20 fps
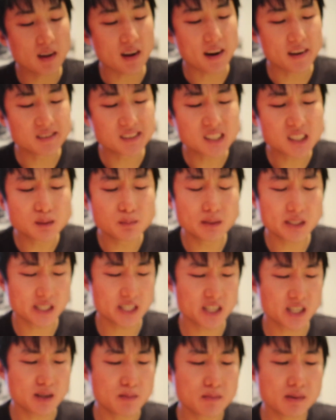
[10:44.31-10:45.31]
kind of like a mixed
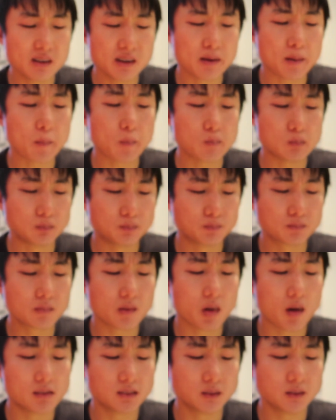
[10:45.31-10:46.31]
chicken, but like
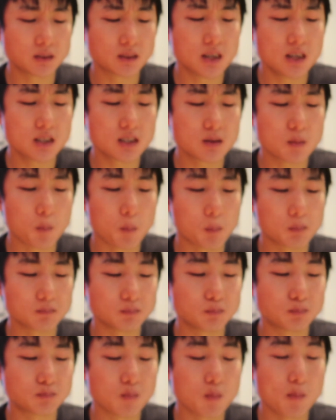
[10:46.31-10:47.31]
tastes
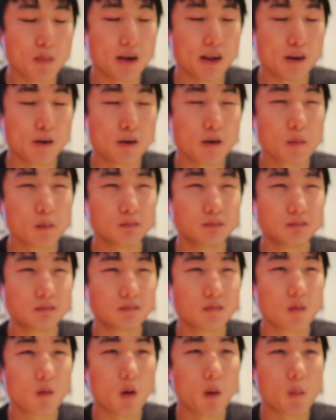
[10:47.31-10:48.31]
better. Like
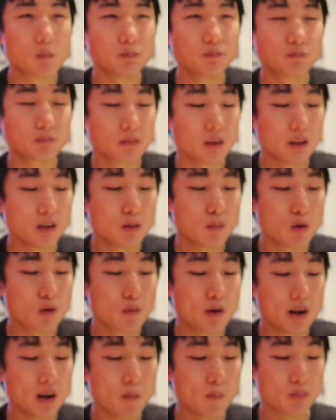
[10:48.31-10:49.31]
like a little more
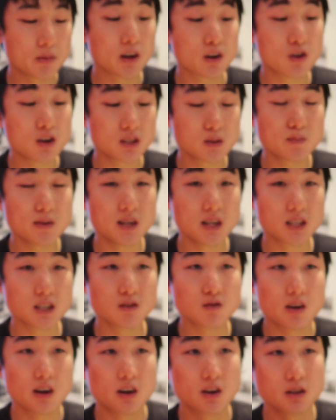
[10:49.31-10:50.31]
real, real chicken. The crispiness is
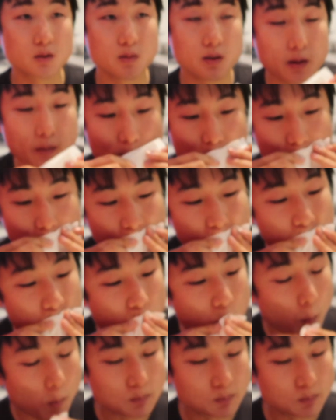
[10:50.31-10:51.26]
very crispy. Mm.